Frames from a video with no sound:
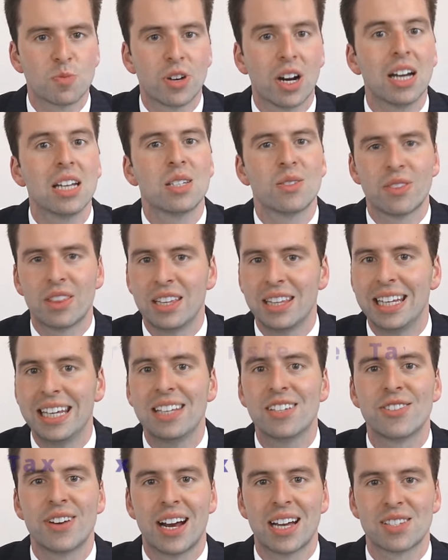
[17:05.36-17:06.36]
price for
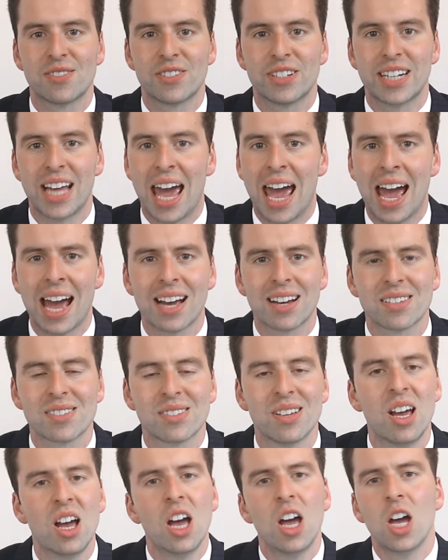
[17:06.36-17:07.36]
the transfer tax,